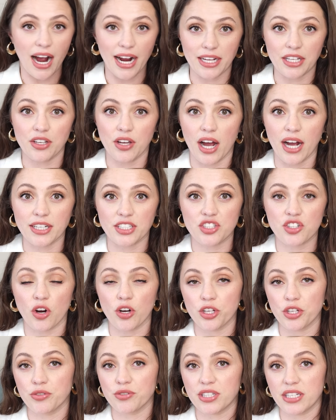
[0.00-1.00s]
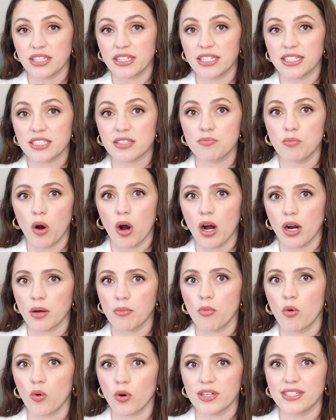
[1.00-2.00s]
I, I start using this on a
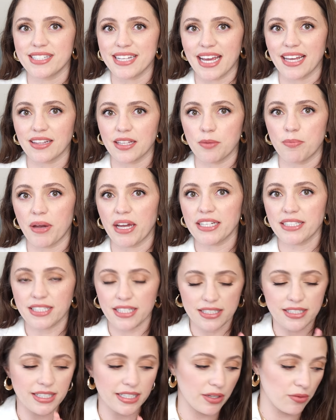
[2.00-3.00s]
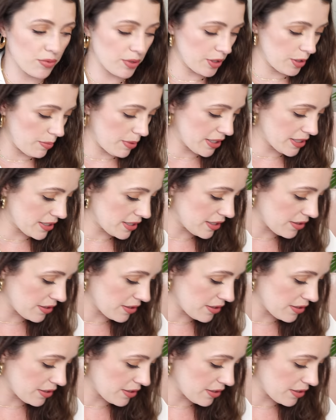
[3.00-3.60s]
more daily basis and it really makes a